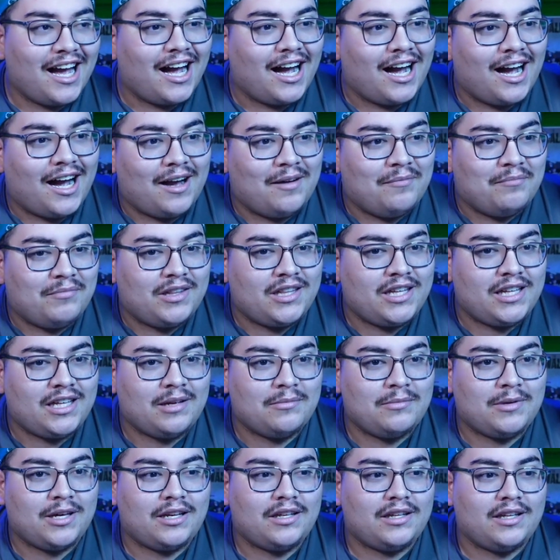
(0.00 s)
Um,
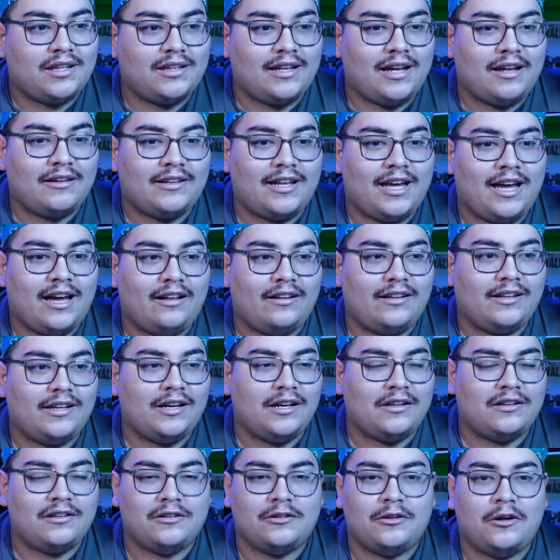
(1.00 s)
seeing him get sent down to hell
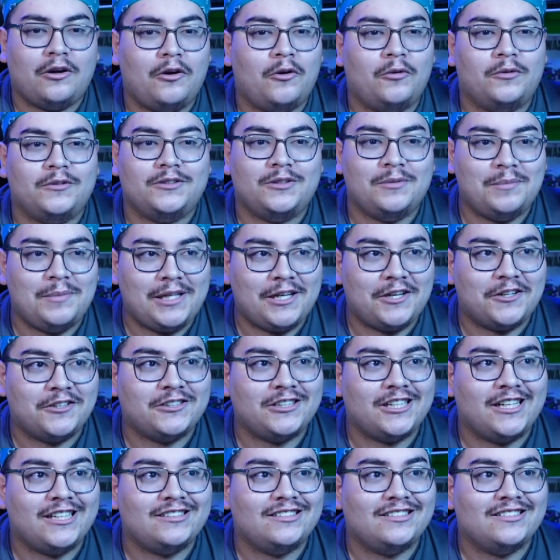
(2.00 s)
and his whole demeanor
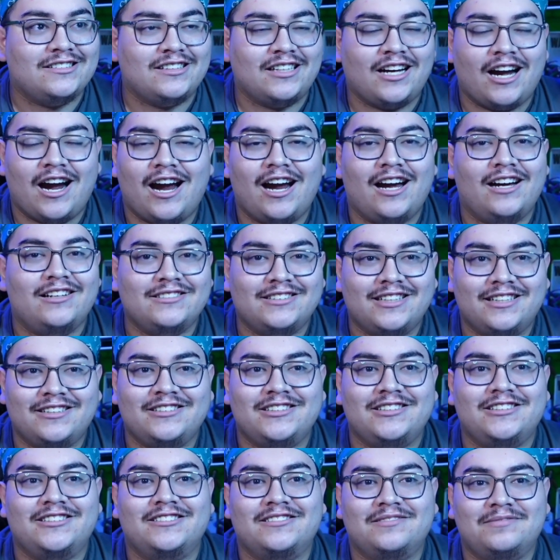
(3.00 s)
changed, he's like, "All right, I'll tell
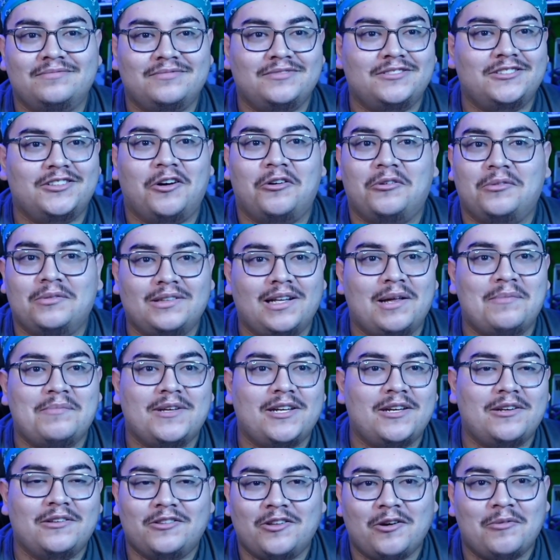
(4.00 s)
you, just don't let
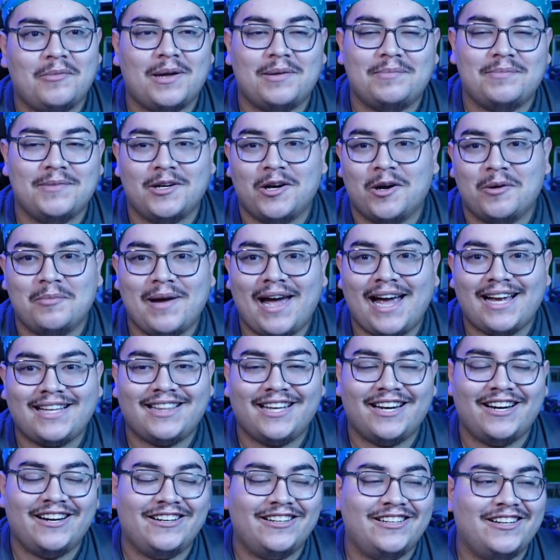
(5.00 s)
me, don't make me go back
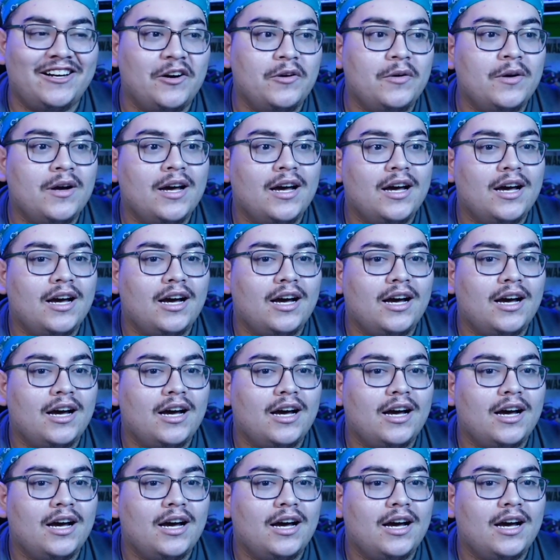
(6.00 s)
there," you know.